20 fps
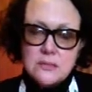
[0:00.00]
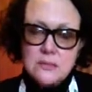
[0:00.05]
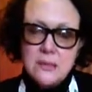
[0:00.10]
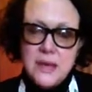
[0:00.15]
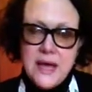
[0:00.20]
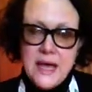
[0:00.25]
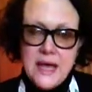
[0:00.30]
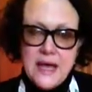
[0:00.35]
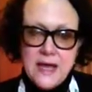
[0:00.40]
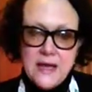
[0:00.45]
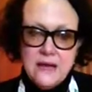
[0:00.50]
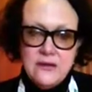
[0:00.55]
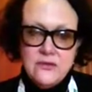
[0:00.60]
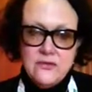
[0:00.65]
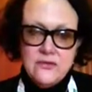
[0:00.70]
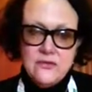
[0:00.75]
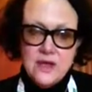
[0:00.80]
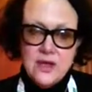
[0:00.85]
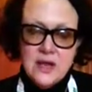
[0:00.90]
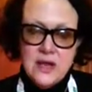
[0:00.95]

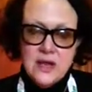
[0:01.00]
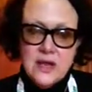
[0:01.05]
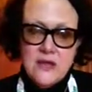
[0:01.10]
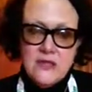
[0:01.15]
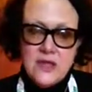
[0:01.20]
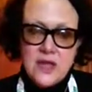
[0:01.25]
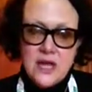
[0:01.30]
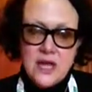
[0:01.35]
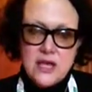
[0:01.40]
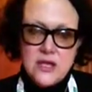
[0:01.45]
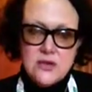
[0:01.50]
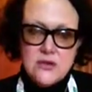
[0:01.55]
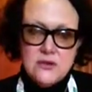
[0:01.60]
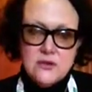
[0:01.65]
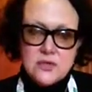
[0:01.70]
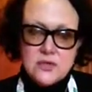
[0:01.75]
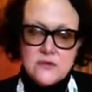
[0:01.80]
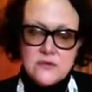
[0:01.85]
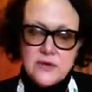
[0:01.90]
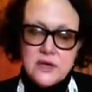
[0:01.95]
pans that I
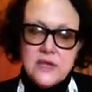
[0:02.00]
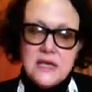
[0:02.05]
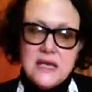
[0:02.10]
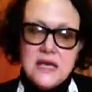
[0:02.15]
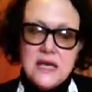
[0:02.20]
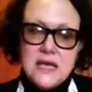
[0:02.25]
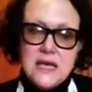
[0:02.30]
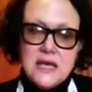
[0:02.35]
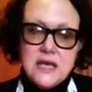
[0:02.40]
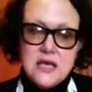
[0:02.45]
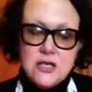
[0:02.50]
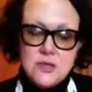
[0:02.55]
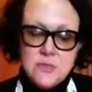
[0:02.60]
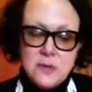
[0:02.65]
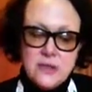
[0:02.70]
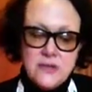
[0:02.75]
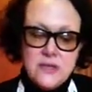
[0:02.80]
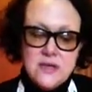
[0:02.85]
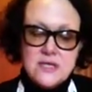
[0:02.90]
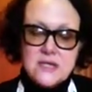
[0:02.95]
use for quiche,
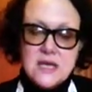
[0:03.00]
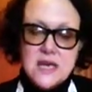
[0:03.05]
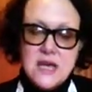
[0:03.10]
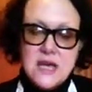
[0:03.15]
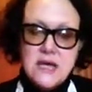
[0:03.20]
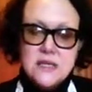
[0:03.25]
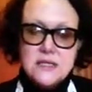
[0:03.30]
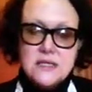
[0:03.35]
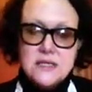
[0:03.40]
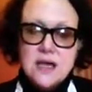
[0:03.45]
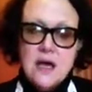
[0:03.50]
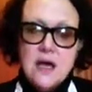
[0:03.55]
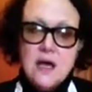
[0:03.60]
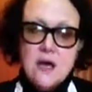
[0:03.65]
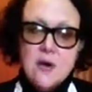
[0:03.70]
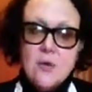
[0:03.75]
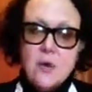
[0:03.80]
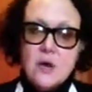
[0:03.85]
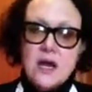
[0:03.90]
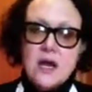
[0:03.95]
but in this case
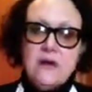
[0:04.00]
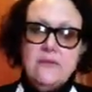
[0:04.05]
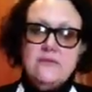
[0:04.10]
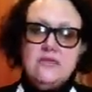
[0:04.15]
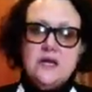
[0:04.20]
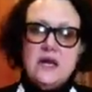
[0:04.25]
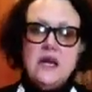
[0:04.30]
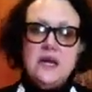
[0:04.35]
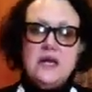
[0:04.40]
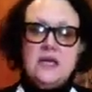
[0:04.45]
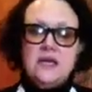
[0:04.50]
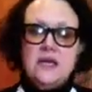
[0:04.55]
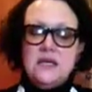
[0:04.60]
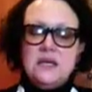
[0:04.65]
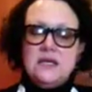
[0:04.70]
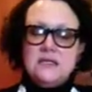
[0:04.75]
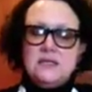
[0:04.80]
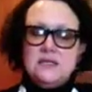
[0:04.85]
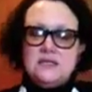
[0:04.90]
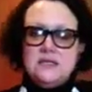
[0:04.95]
what I've done
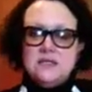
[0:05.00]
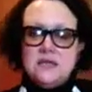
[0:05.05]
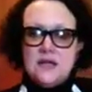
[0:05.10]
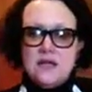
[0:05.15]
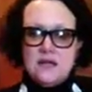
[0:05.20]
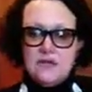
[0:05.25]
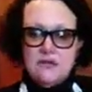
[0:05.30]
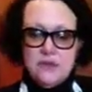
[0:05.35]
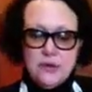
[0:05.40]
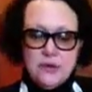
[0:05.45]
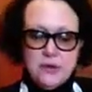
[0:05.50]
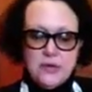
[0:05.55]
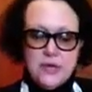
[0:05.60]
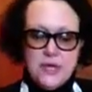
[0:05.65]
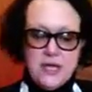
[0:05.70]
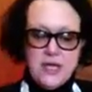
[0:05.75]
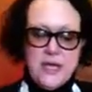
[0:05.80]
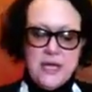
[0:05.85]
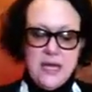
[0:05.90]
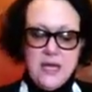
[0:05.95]
is, instead of
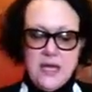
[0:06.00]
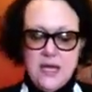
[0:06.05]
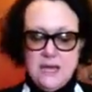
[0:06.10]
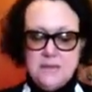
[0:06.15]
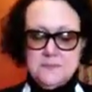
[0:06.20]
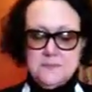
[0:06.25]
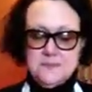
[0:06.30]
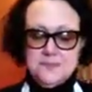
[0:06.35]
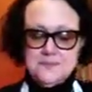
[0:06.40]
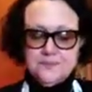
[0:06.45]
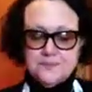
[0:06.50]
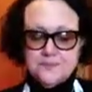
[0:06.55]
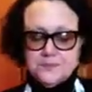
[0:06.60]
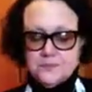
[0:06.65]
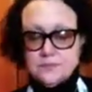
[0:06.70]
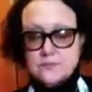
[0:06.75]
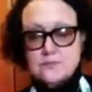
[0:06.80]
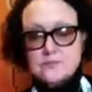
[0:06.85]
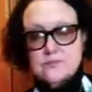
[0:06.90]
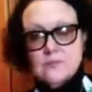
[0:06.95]
putting a
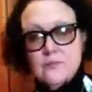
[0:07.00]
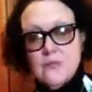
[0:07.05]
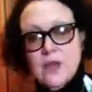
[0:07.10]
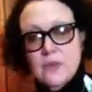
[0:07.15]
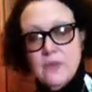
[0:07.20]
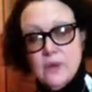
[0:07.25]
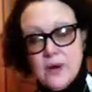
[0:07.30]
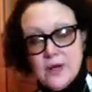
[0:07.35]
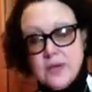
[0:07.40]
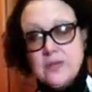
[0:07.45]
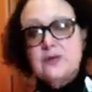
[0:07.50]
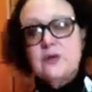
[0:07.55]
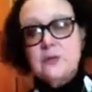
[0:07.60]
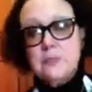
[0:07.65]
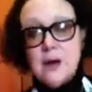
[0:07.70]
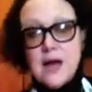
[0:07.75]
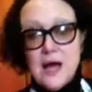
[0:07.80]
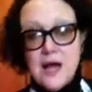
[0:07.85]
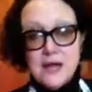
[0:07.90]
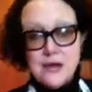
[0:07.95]
regular
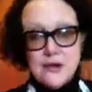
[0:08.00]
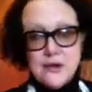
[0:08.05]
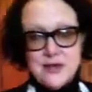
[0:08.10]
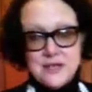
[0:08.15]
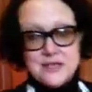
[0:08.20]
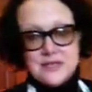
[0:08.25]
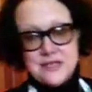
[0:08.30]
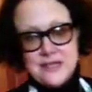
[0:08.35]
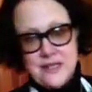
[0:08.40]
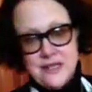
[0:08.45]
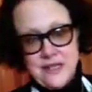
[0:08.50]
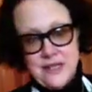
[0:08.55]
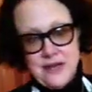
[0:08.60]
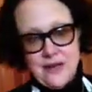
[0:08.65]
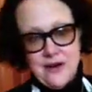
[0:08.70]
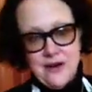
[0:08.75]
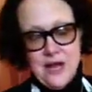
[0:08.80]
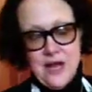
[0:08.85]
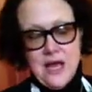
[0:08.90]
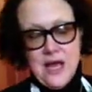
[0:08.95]
pie crust in
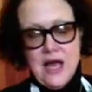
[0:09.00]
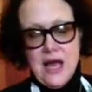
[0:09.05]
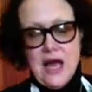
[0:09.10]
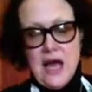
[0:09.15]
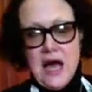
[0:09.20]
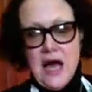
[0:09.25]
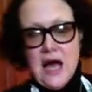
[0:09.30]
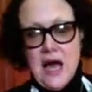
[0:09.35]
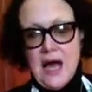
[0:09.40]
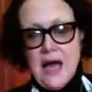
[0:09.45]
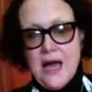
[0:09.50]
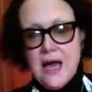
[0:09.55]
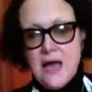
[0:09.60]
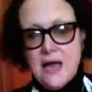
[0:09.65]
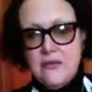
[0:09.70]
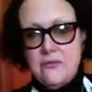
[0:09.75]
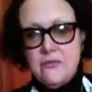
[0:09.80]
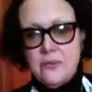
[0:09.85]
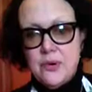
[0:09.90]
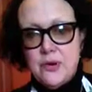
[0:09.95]
here, I
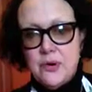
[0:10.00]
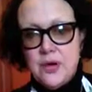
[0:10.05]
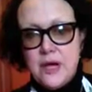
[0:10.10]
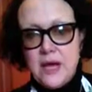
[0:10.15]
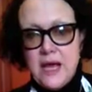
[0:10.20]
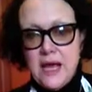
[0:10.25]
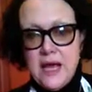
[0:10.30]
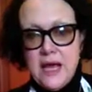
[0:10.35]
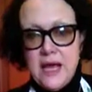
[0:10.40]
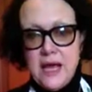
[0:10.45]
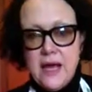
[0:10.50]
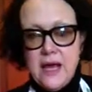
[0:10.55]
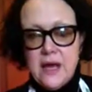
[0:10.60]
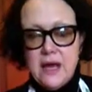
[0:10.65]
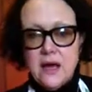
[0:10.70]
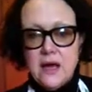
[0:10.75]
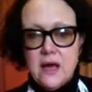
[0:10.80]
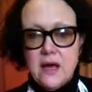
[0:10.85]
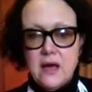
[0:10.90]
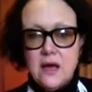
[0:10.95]
have put
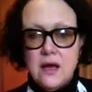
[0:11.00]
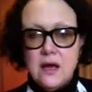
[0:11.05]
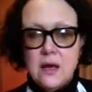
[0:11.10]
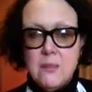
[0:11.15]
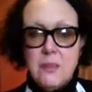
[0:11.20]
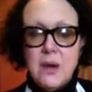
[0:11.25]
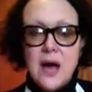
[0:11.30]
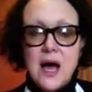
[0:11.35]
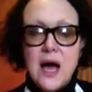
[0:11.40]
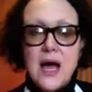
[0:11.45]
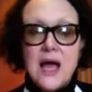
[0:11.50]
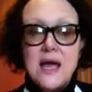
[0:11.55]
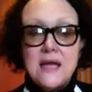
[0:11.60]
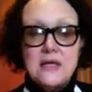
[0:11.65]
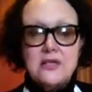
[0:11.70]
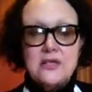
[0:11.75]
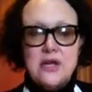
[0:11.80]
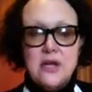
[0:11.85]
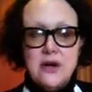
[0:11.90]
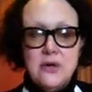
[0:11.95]
a pie
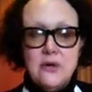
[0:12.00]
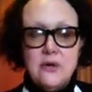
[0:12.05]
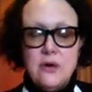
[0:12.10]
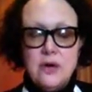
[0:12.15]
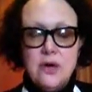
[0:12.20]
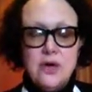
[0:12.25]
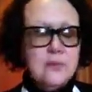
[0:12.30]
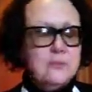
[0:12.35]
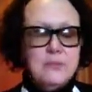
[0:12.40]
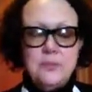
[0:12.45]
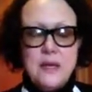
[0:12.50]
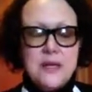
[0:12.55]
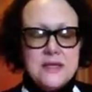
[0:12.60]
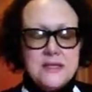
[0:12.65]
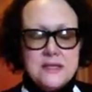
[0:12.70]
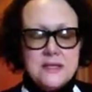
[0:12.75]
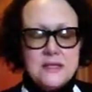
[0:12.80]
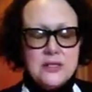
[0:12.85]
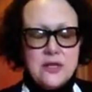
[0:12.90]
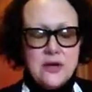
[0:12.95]
dough,
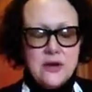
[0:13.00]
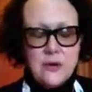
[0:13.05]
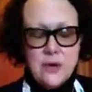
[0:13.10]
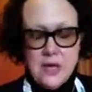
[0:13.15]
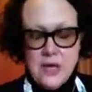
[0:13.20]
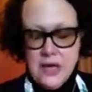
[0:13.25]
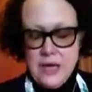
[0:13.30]
pizza dough.